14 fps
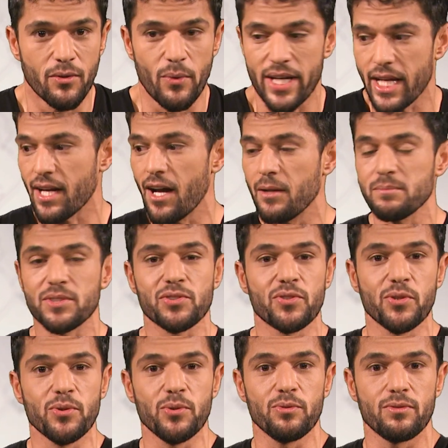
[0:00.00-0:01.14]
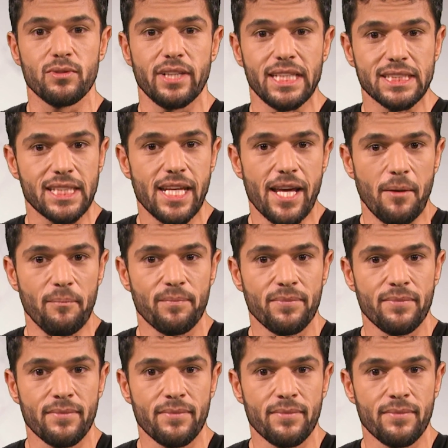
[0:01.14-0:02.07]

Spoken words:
when it comes to Islam?